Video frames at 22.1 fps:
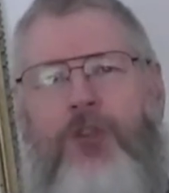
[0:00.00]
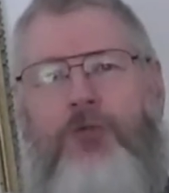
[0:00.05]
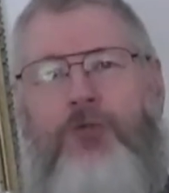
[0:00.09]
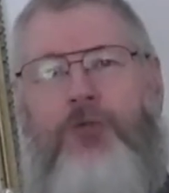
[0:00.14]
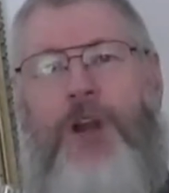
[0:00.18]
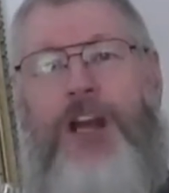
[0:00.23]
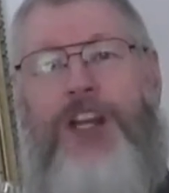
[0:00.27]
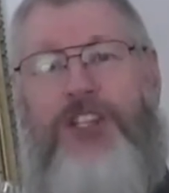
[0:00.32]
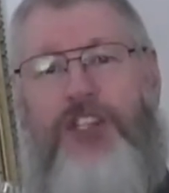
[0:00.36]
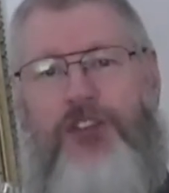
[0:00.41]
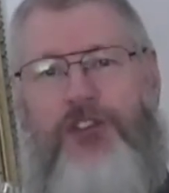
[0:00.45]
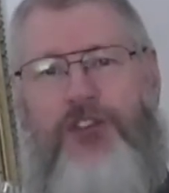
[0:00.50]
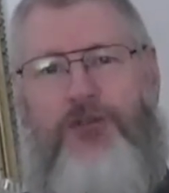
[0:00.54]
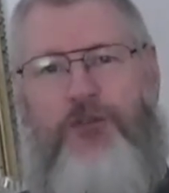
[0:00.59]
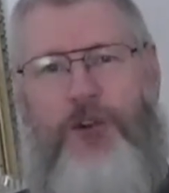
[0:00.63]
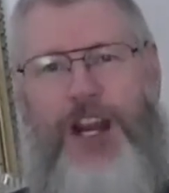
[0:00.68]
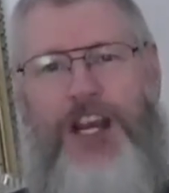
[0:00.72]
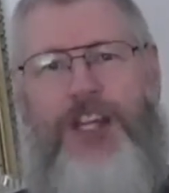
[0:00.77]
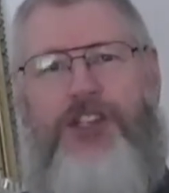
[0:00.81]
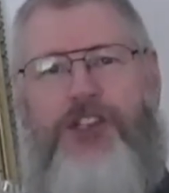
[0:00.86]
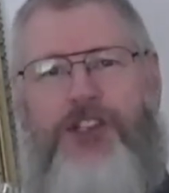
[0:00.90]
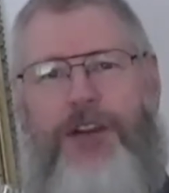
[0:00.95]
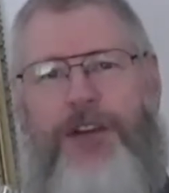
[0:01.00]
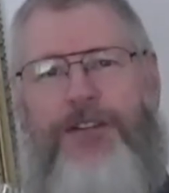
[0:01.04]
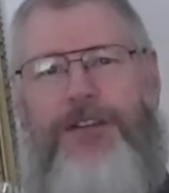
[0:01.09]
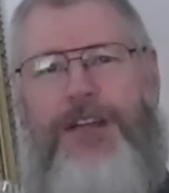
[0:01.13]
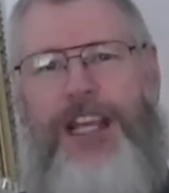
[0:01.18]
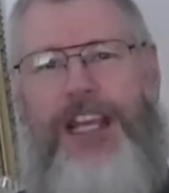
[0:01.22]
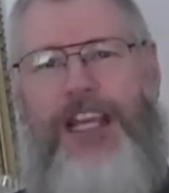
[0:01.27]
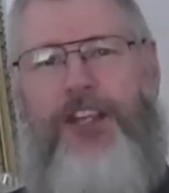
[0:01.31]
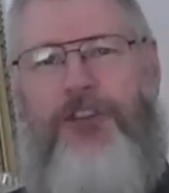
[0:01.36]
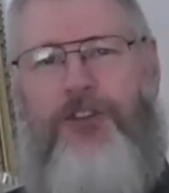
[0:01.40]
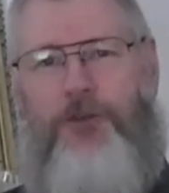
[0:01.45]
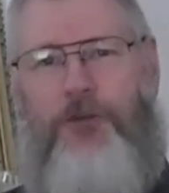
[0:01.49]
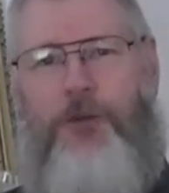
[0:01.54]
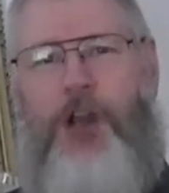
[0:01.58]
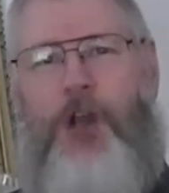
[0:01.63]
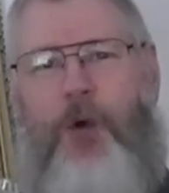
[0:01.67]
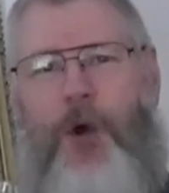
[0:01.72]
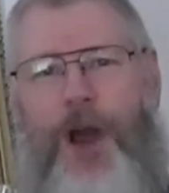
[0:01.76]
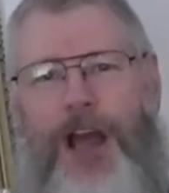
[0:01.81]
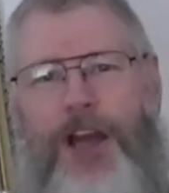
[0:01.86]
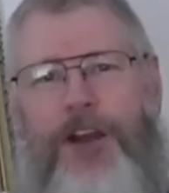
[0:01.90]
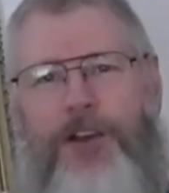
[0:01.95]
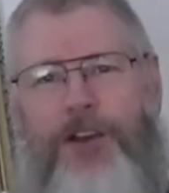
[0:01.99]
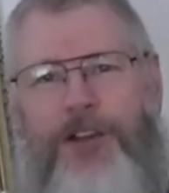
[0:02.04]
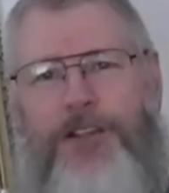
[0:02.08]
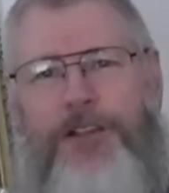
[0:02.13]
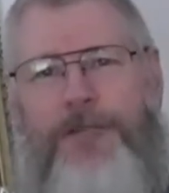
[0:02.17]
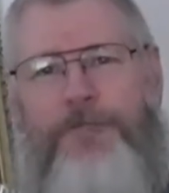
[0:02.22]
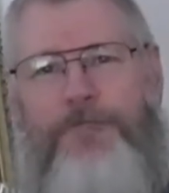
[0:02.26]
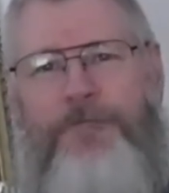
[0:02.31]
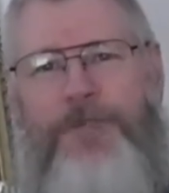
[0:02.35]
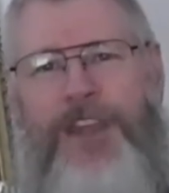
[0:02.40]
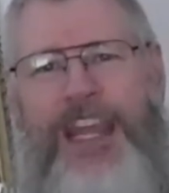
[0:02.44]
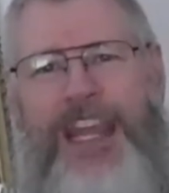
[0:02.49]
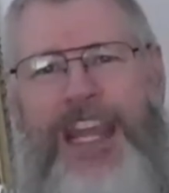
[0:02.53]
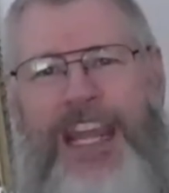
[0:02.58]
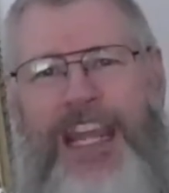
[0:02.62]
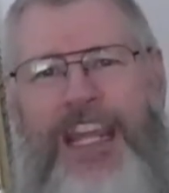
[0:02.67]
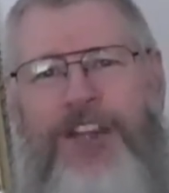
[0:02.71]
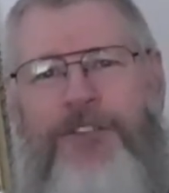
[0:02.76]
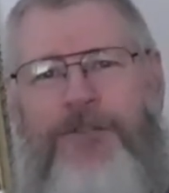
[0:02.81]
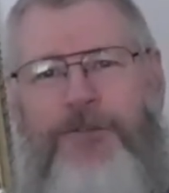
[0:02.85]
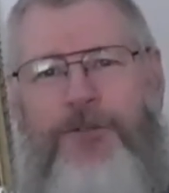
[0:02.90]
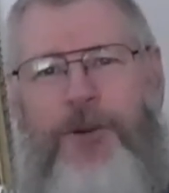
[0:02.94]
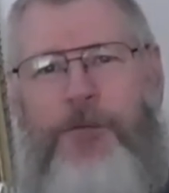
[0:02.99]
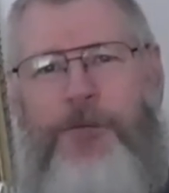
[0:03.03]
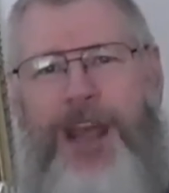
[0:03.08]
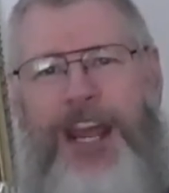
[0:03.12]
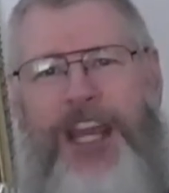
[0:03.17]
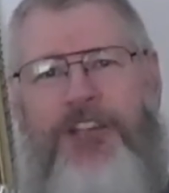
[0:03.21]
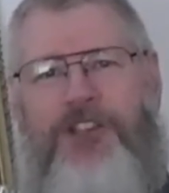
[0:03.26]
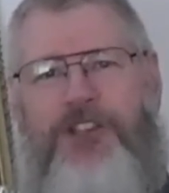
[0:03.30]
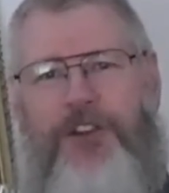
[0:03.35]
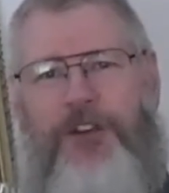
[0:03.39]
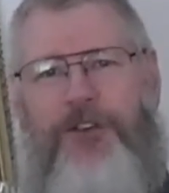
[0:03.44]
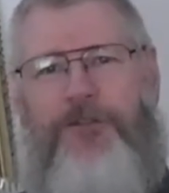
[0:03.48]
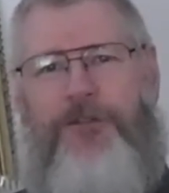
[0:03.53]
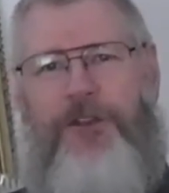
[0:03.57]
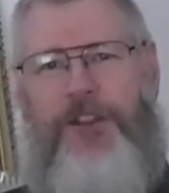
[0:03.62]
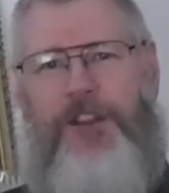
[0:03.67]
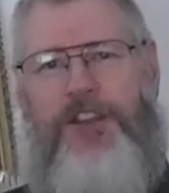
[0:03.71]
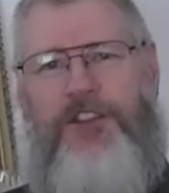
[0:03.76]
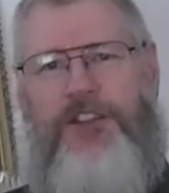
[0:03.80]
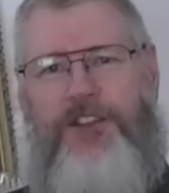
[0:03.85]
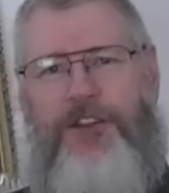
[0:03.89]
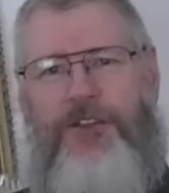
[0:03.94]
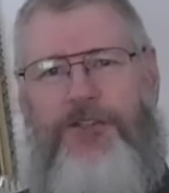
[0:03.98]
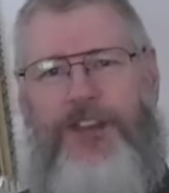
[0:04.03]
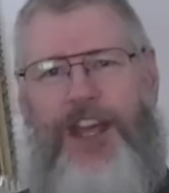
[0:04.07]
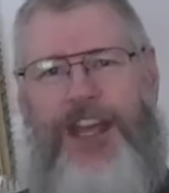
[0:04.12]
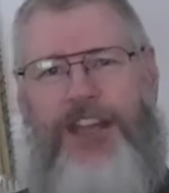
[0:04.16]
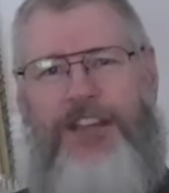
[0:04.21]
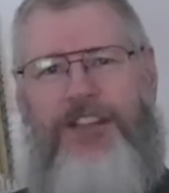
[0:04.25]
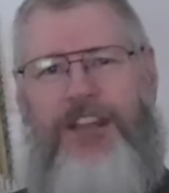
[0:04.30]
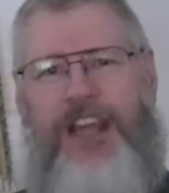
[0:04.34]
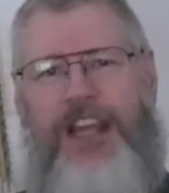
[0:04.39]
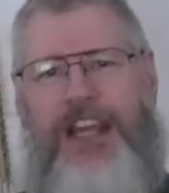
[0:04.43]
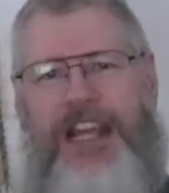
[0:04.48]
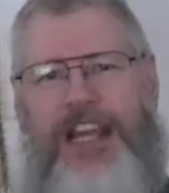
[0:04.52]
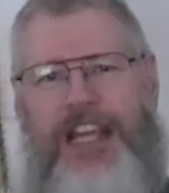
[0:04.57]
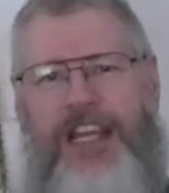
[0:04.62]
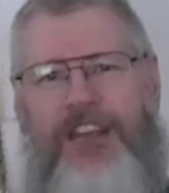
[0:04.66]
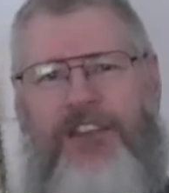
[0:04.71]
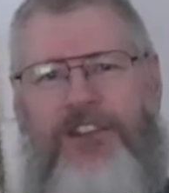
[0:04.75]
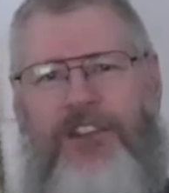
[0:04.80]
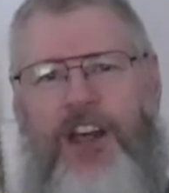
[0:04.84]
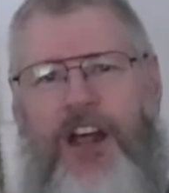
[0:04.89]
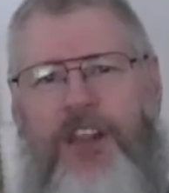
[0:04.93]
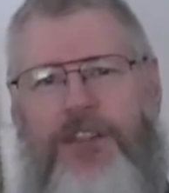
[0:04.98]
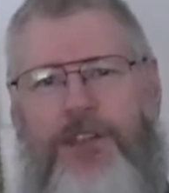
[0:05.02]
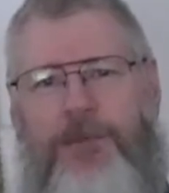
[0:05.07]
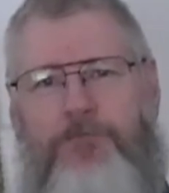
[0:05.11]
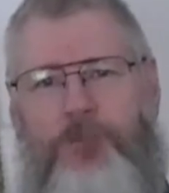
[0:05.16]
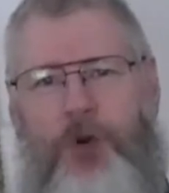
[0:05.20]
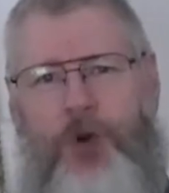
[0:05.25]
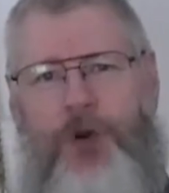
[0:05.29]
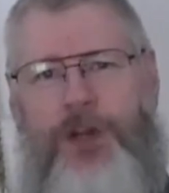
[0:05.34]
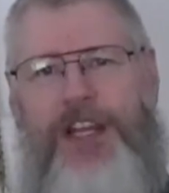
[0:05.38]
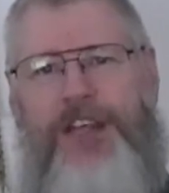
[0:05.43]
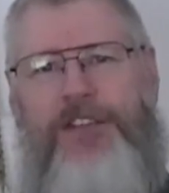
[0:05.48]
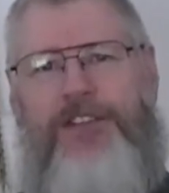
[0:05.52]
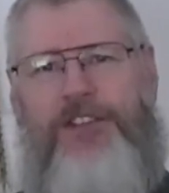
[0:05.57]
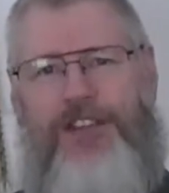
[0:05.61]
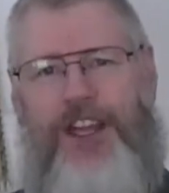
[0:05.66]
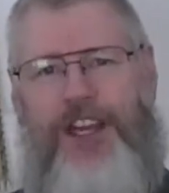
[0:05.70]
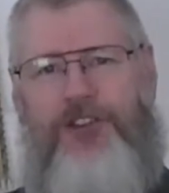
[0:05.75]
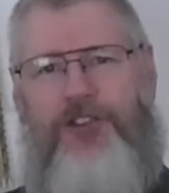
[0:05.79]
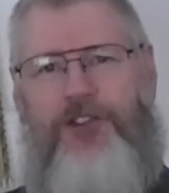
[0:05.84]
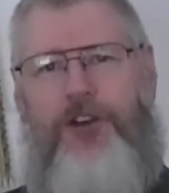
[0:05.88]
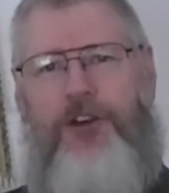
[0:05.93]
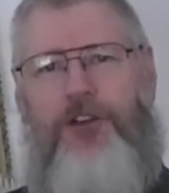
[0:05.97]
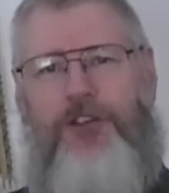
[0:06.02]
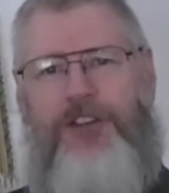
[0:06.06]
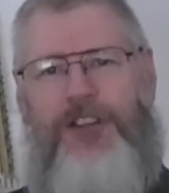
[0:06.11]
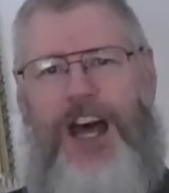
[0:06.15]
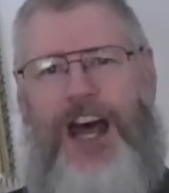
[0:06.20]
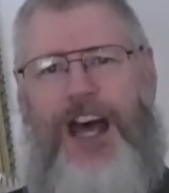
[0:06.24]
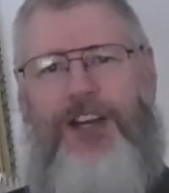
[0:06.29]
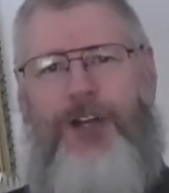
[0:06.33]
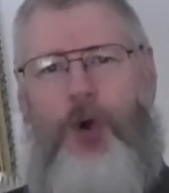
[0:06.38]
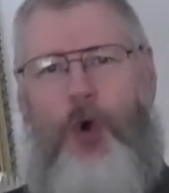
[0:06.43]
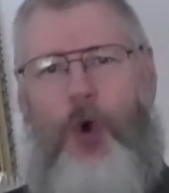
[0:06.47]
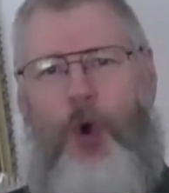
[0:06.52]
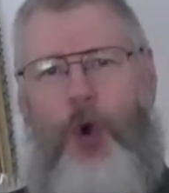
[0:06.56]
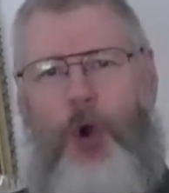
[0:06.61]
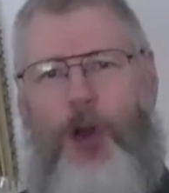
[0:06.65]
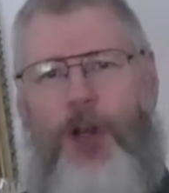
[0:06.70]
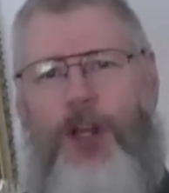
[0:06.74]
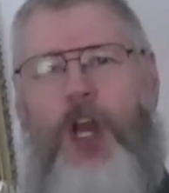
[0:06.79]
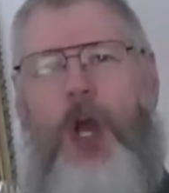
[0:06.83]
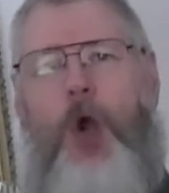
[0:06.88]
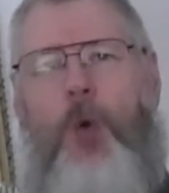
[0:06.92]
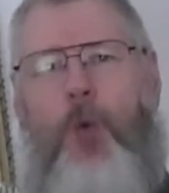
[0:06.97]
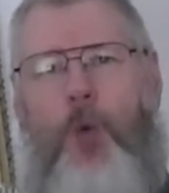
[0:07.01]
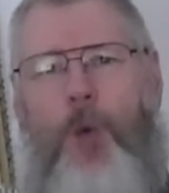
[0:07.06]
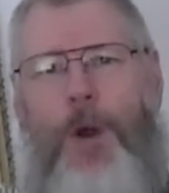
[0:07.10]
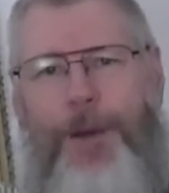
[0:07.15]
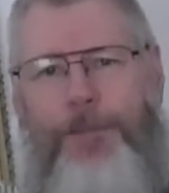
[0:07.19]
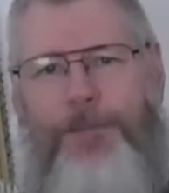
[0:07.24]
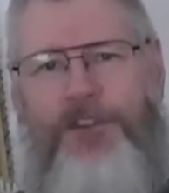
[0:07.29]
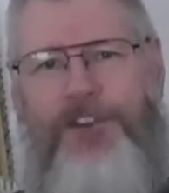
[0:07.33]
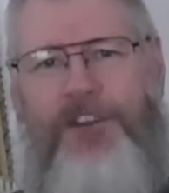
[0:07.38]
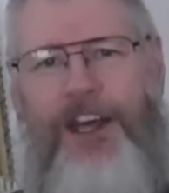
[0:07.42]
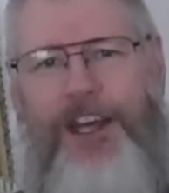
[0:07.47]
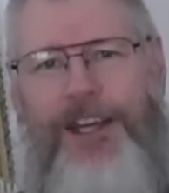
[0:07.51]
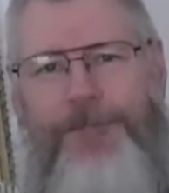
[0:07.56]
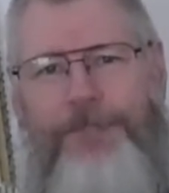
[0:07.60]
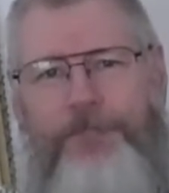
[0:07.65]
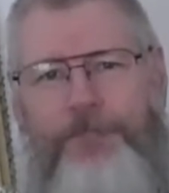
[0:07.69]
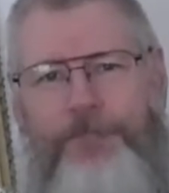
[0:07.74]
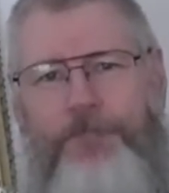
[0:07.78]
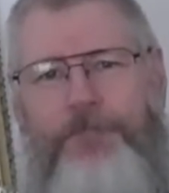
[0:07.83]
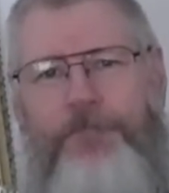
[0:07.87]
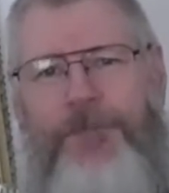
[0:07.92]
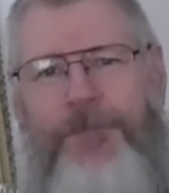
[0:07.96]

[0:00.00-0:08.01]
Registration is required. Information for this event is on the moodycenter.org website.